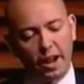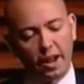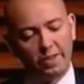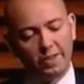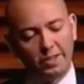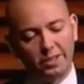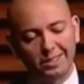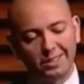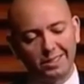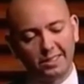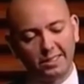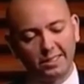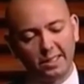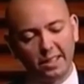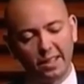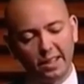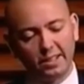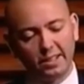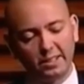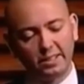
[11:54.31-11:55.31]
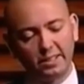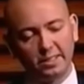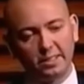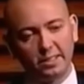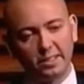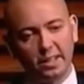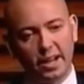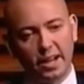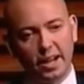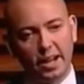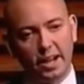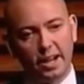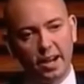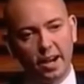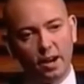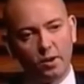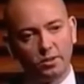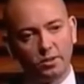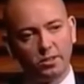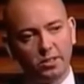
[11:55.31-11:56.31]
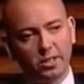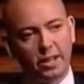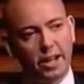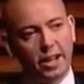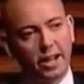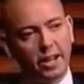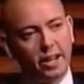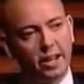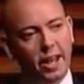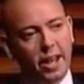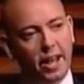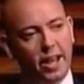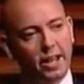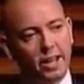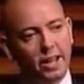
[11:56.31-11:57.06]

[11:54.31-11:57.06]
and this is I would say